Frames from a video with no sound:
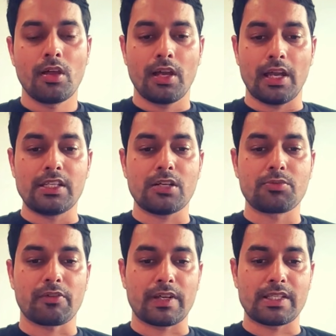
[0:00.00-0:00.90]
In terms
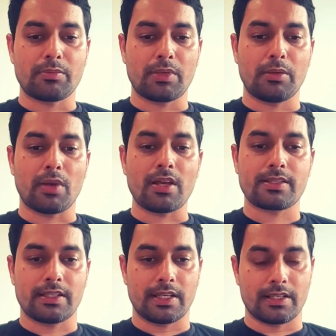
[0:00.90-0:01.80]
of SAP
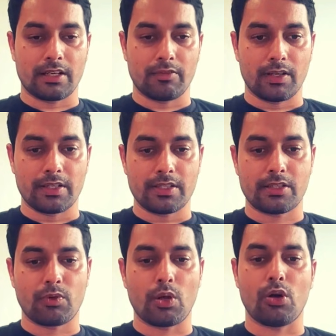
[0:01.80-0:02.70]
Master Data Governance,
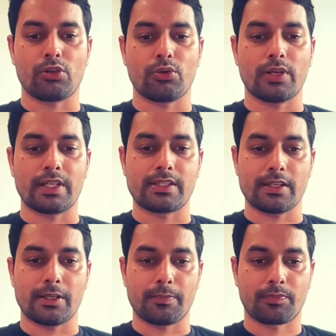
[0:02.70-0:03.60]
we all know it's
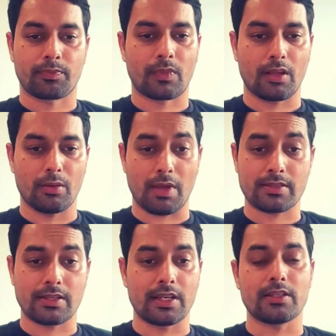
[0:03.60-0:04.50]
a
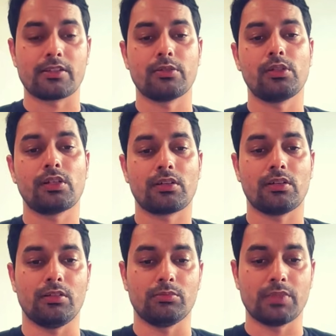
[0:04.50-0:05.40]
master data tool,
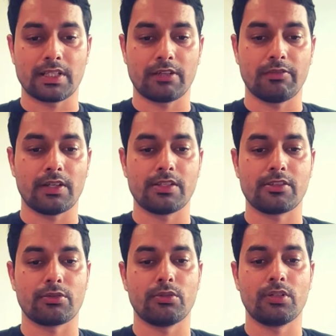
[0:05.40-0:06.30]
data governance
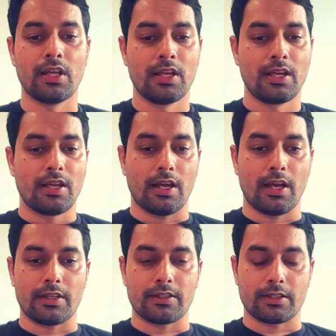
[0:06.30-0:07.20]
tool,
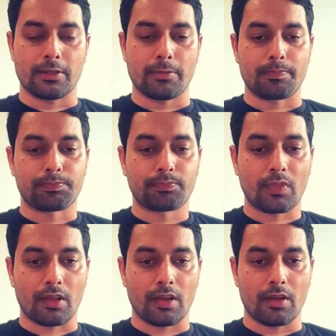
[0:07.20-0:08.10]
and
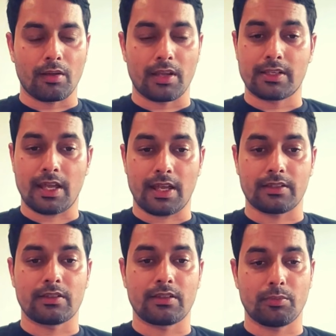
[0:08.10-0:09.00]
it
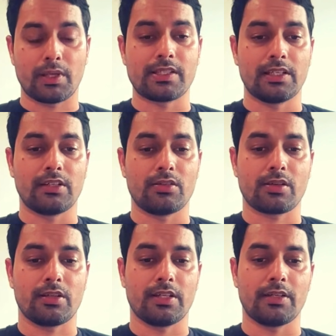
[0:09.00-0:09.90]
can basically
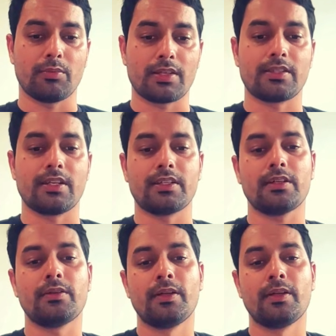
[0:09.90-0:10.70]
consolidate master data.